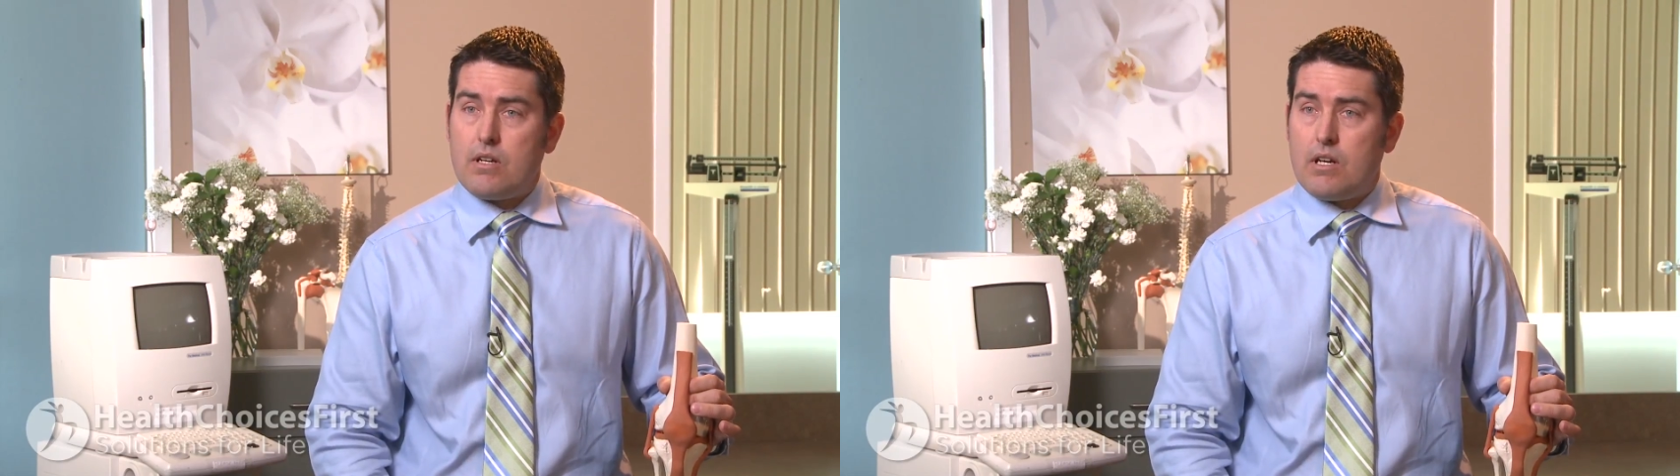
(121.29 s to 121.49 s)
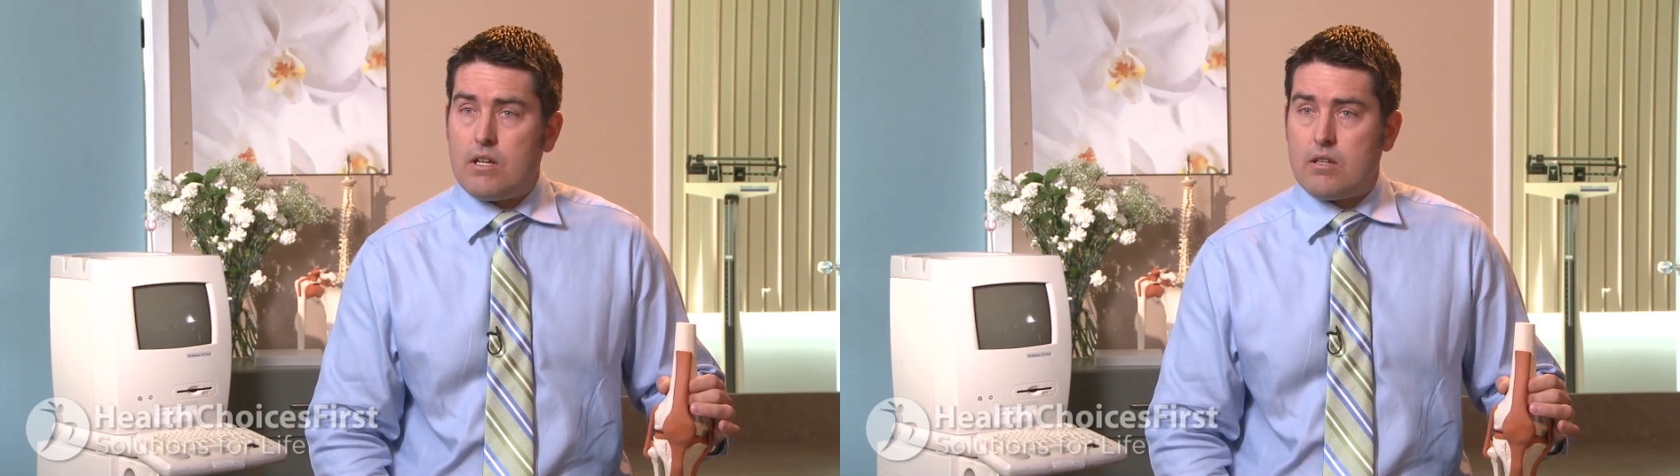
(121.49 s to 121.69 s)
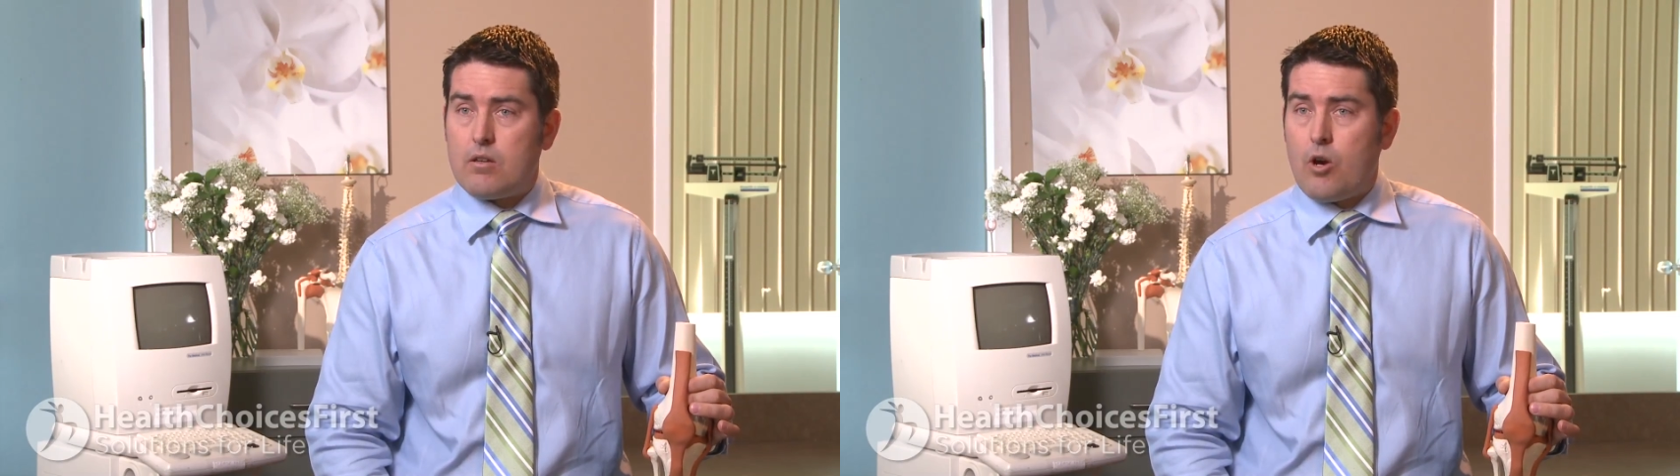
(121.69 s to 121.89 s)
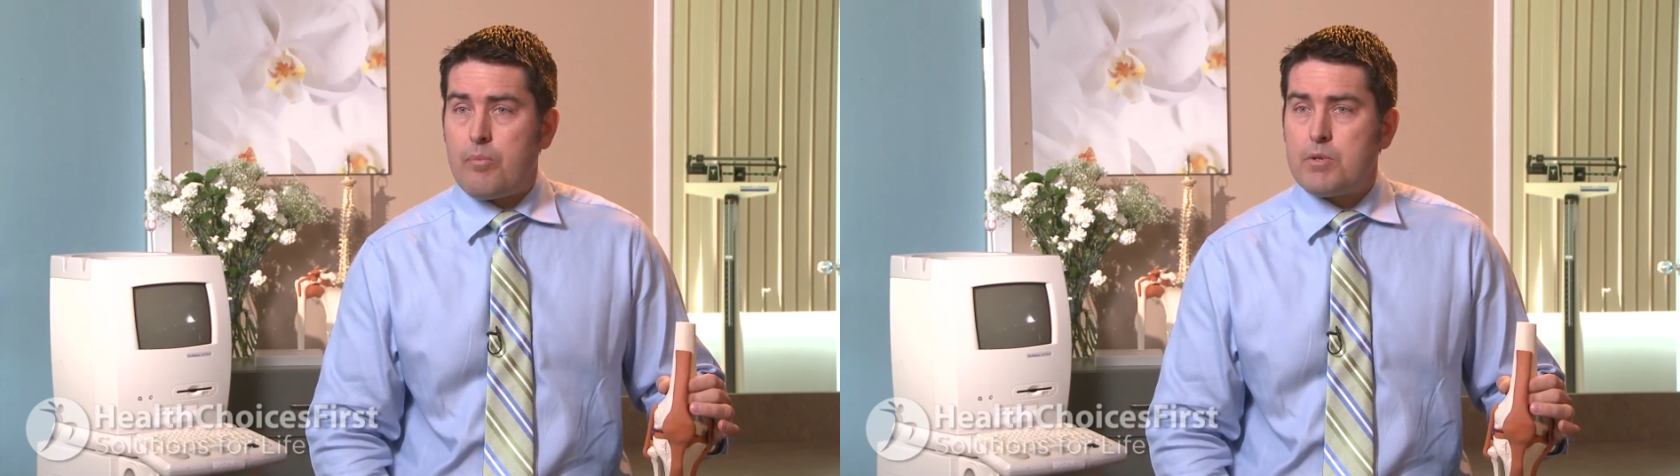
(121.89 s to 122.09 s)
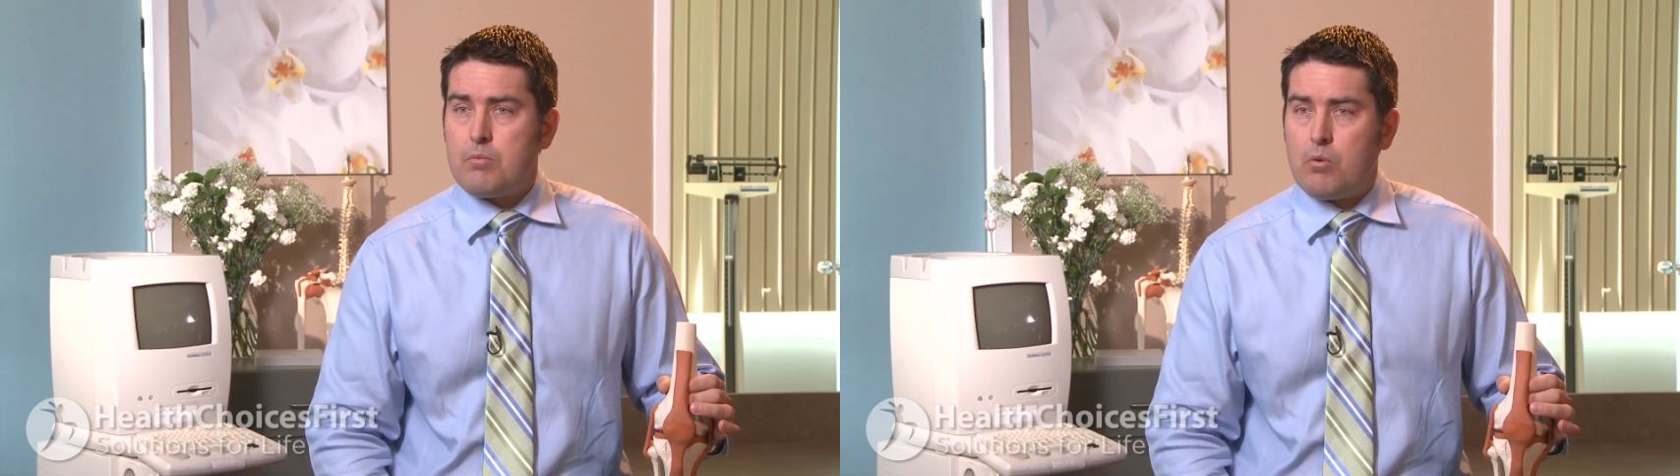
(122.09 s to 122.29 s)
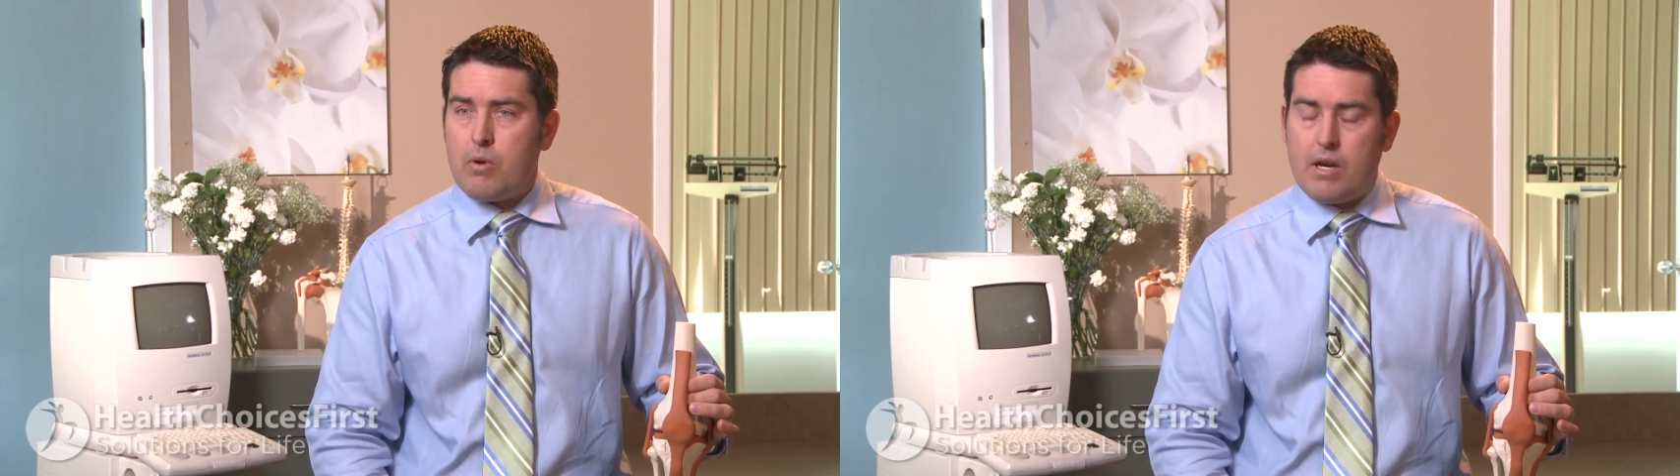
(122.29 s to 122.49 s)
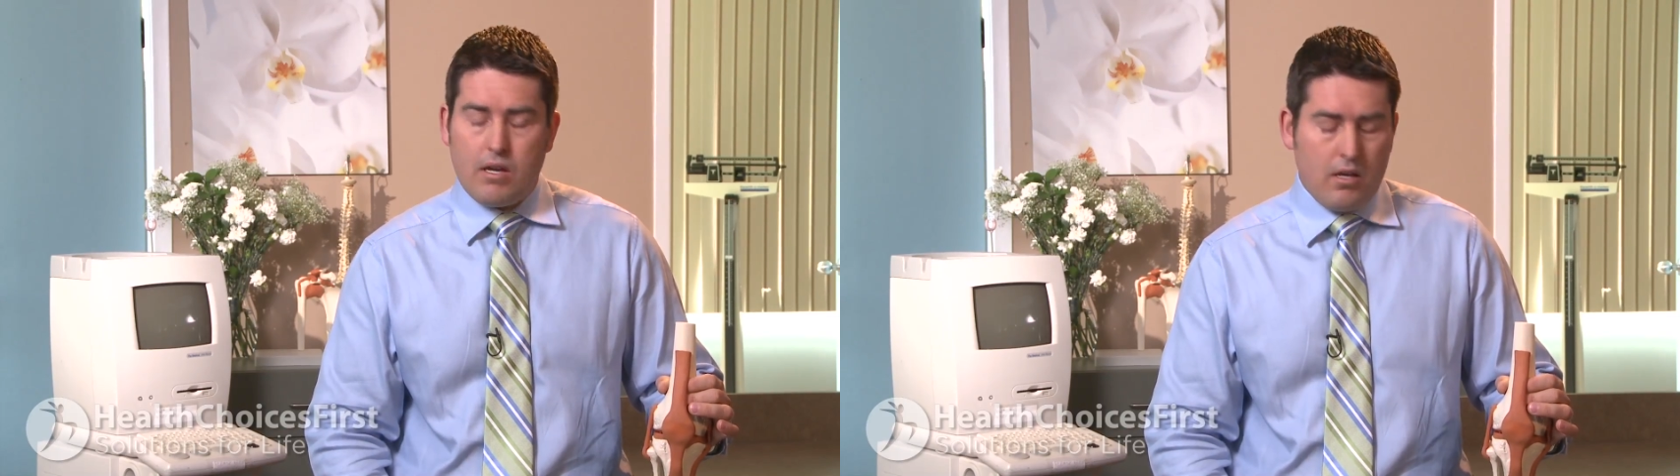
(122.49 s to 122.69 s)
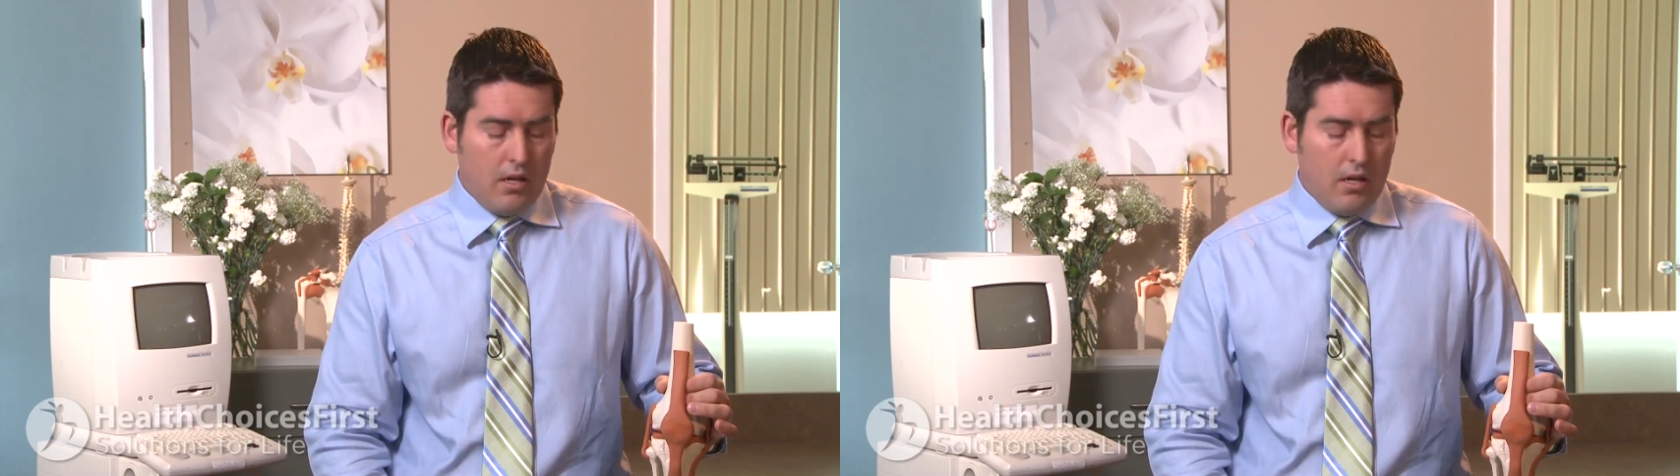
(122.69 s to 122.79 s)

in the optimal way.